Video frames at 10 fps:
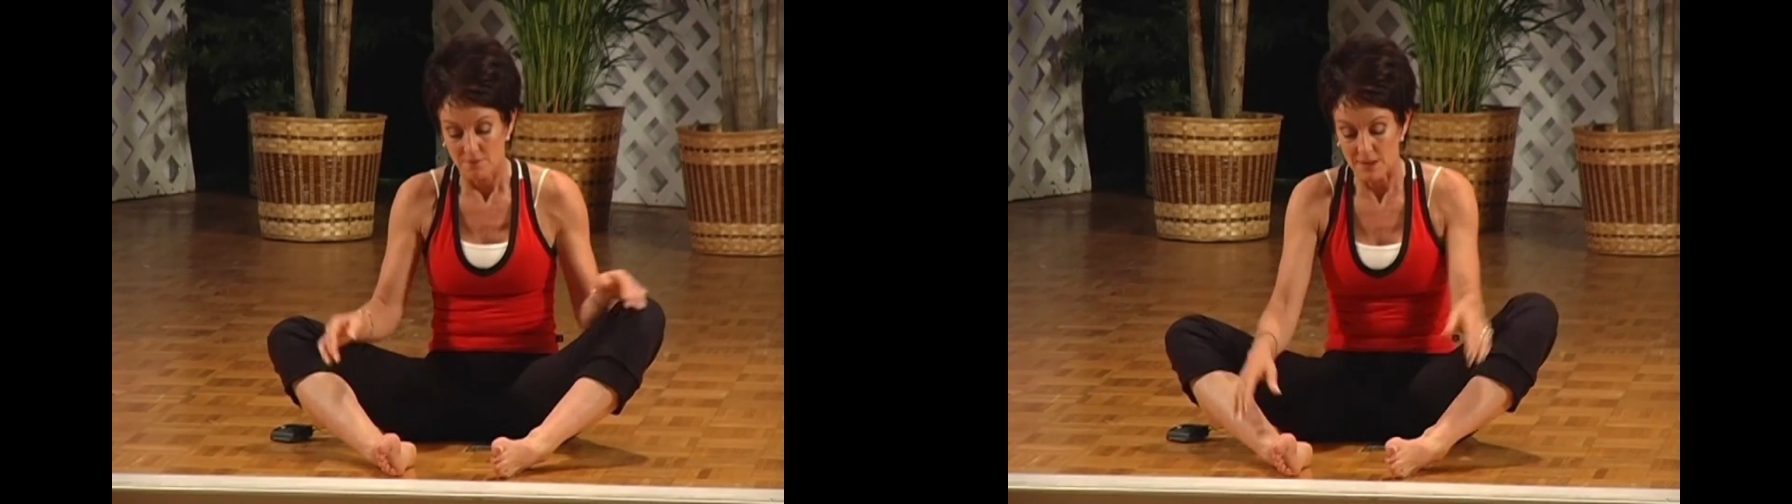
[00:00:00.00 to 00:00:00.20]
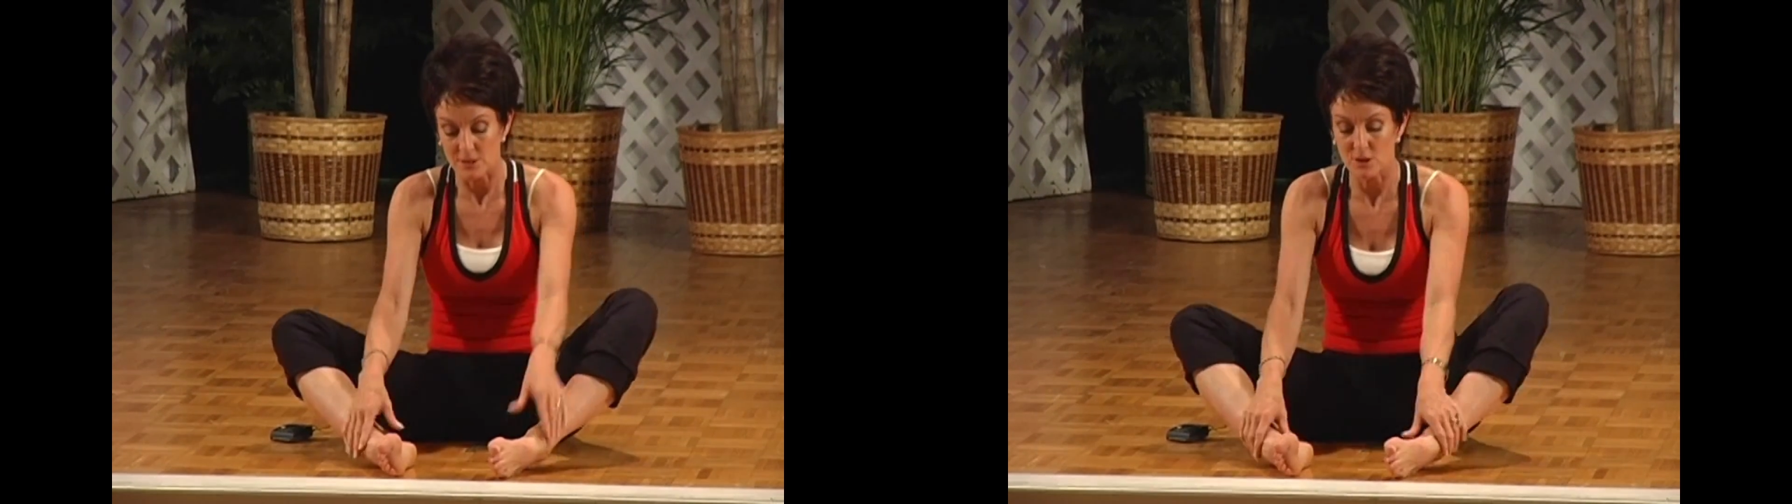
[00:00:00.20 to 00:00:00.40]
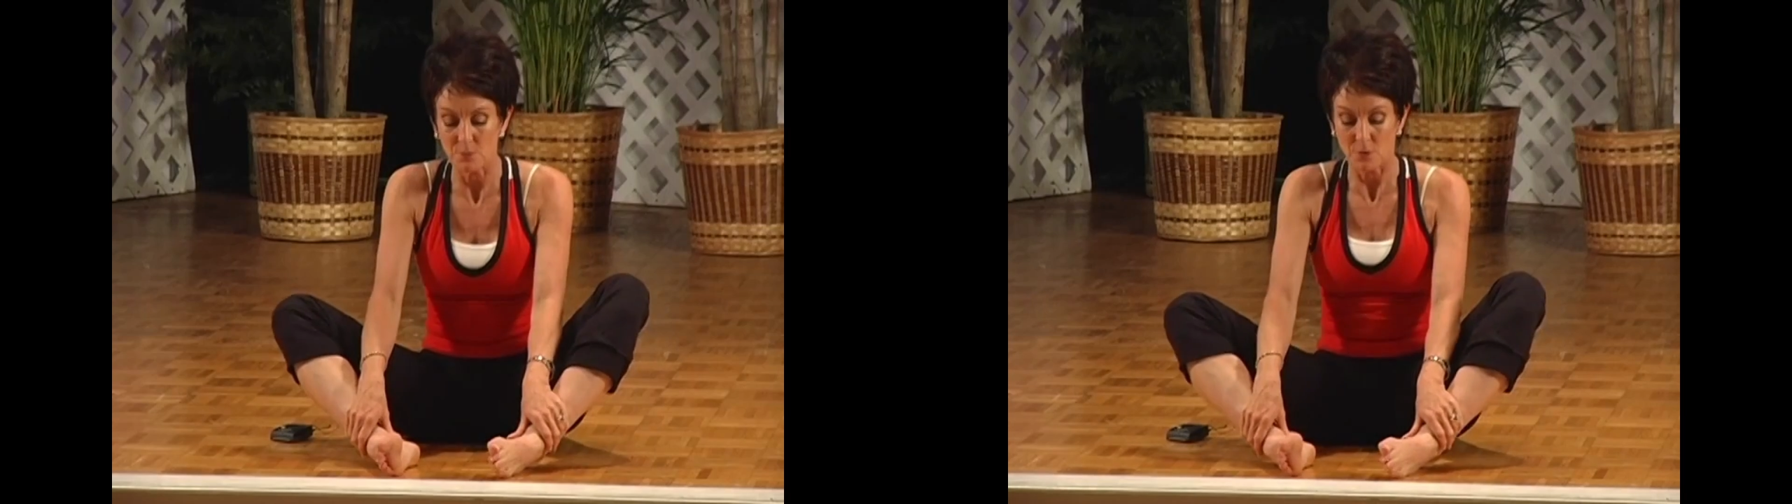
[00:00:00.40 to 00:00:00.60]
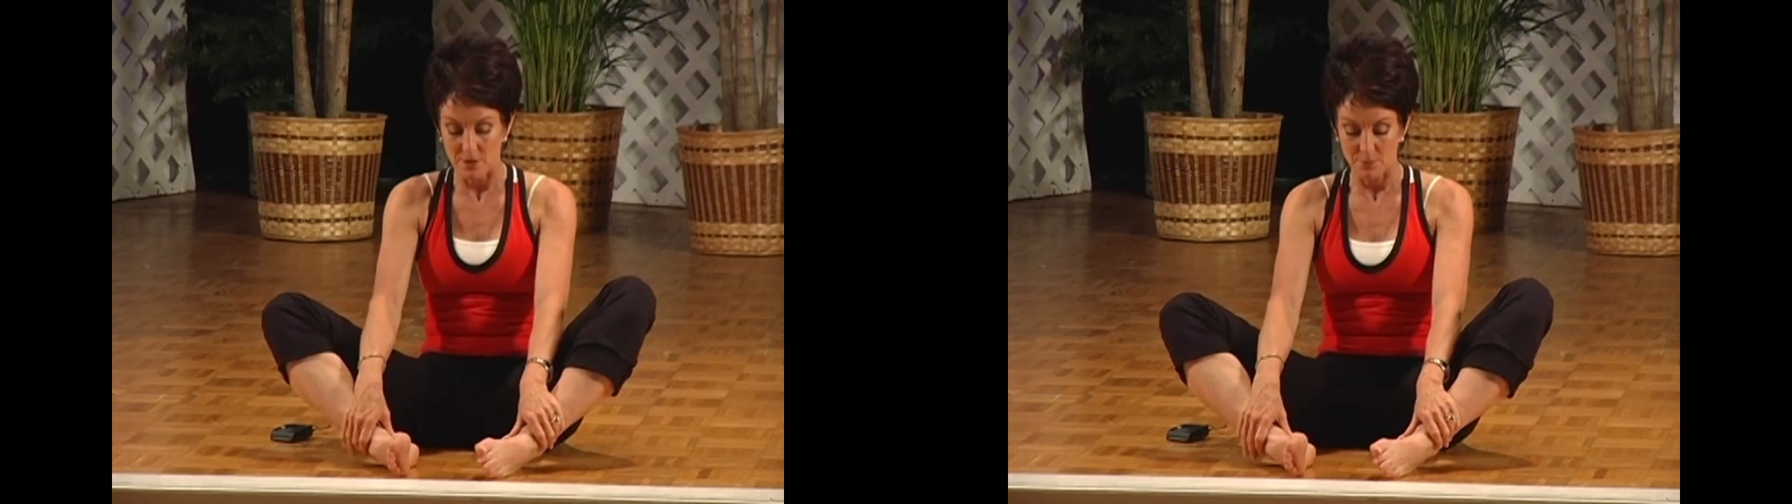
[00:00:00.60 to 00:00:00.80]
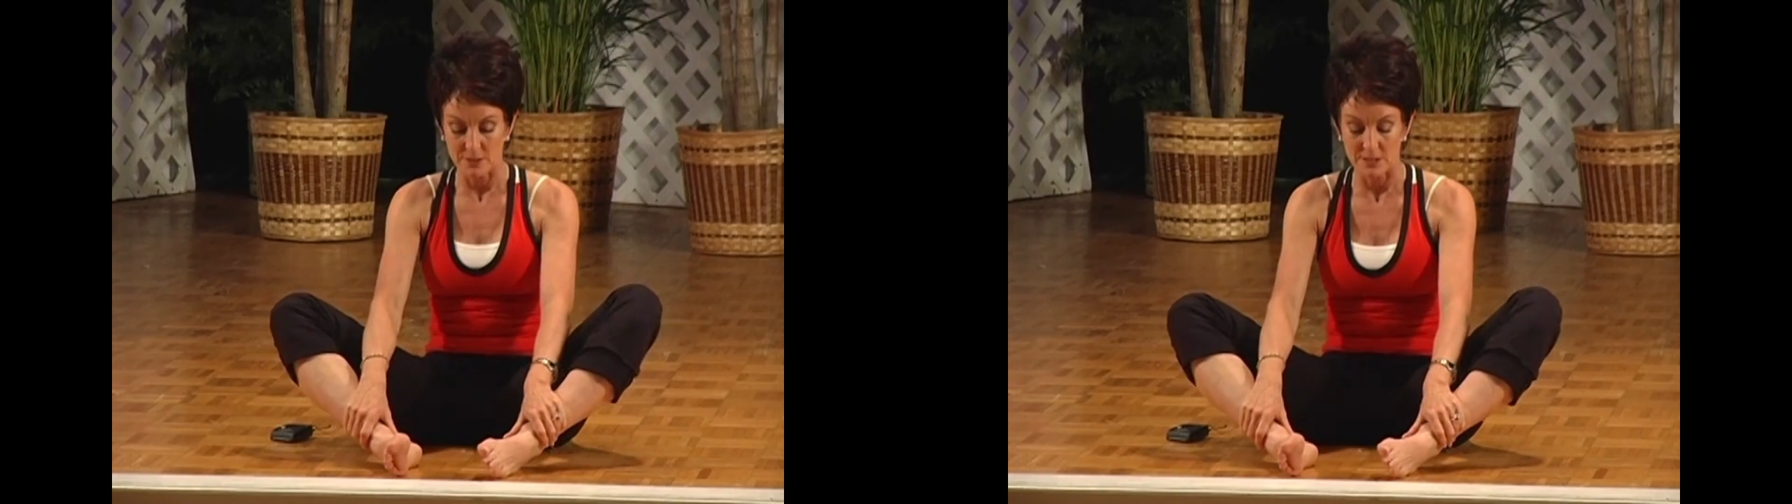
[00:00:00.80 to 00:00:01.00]
find your point
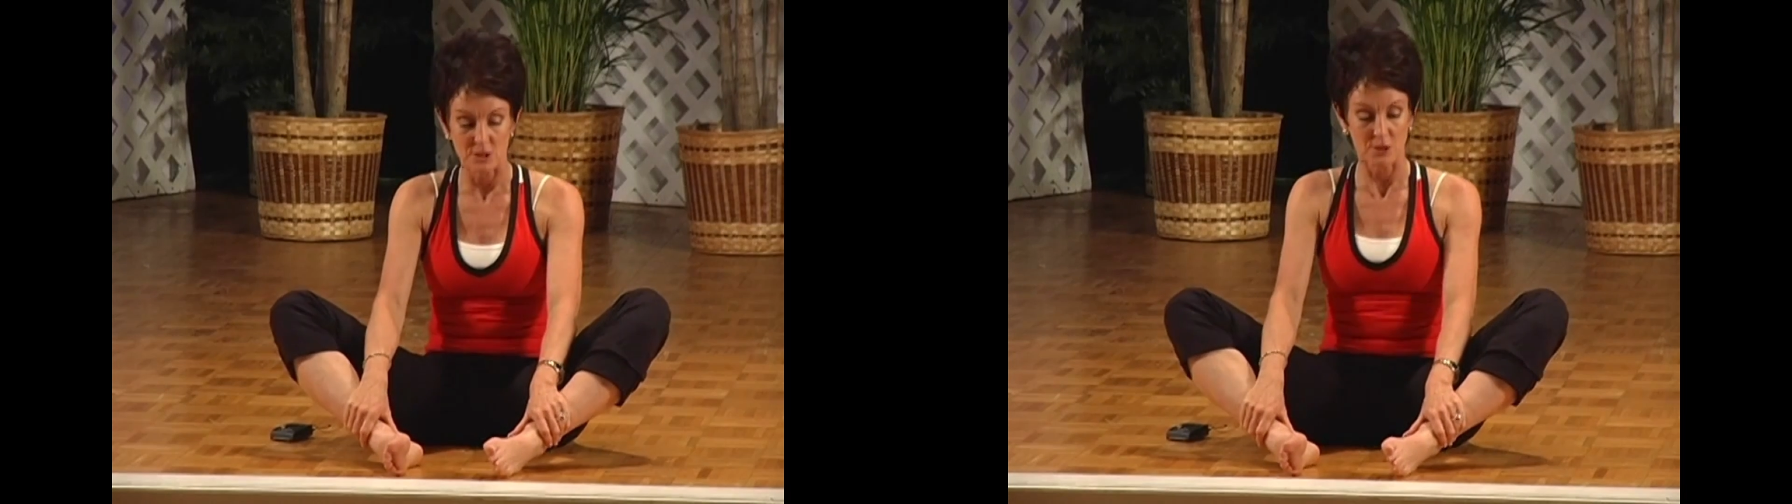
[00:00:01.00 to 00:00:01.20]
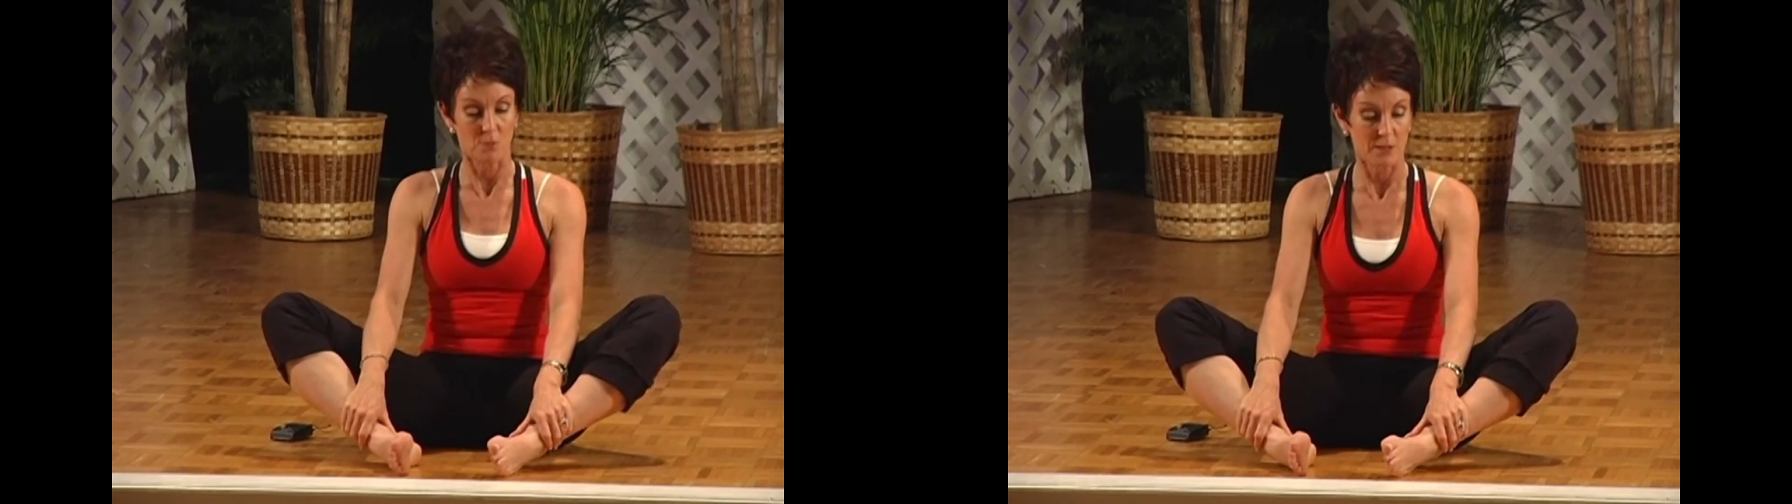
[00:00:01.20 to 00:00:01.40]
of position